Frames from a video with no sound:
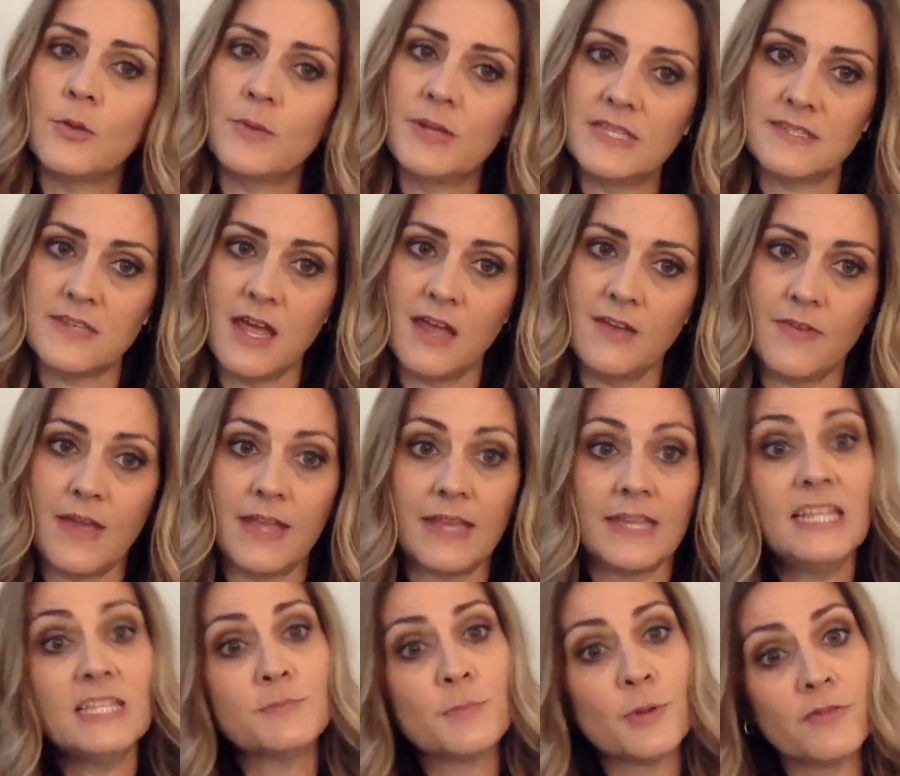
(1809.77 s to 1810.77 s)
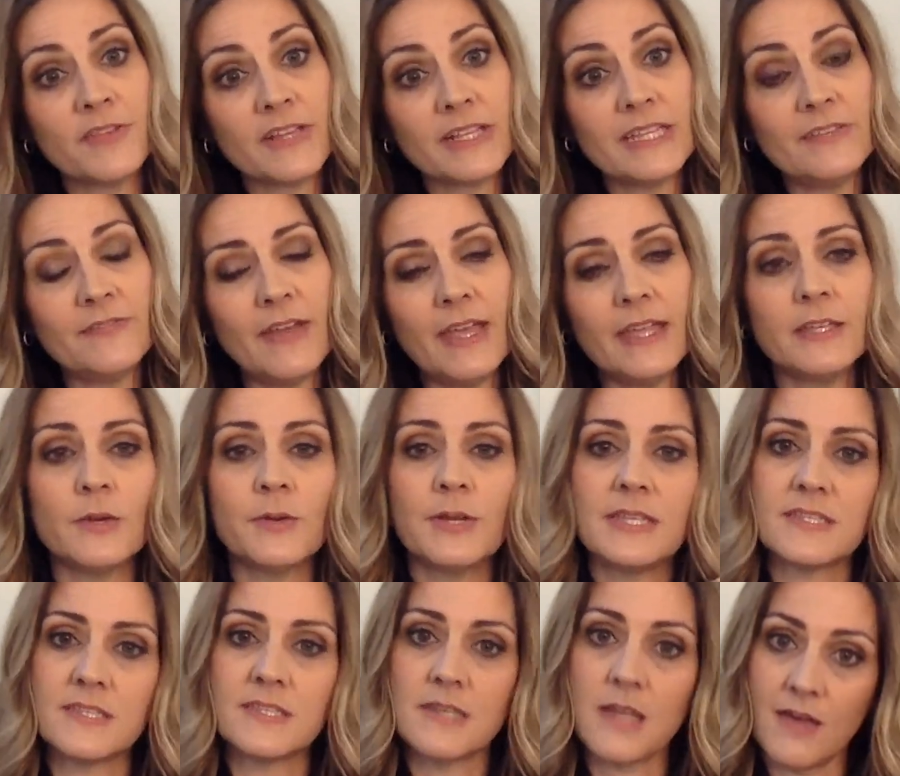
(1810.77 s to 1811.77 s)
No, he's not fine. He's perfectly fine. No,
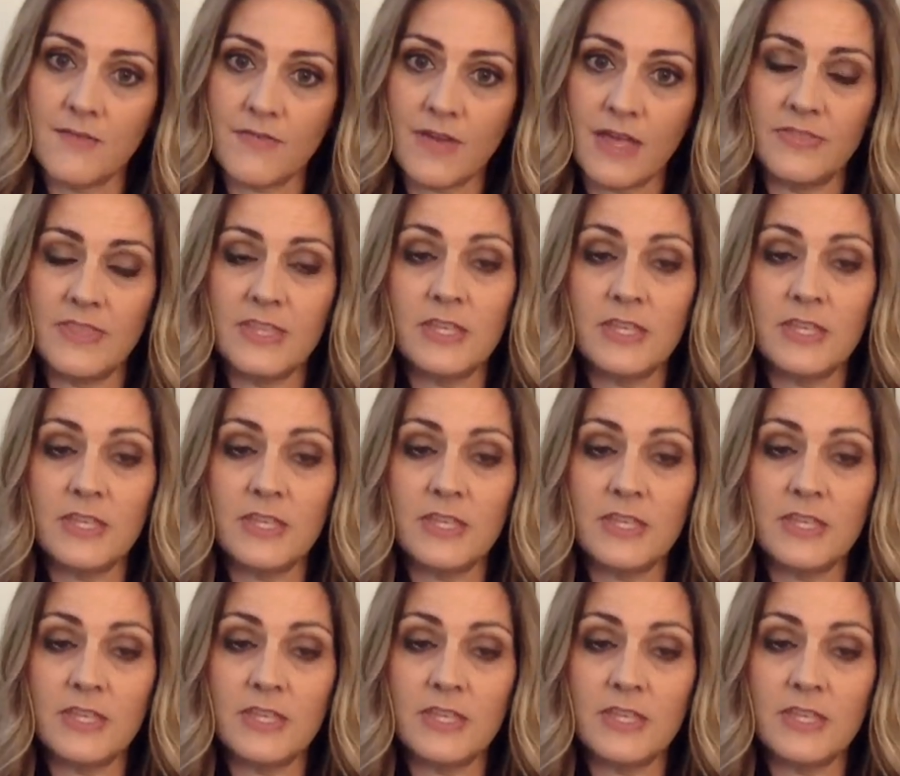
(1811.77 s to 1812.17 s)
he's not fine.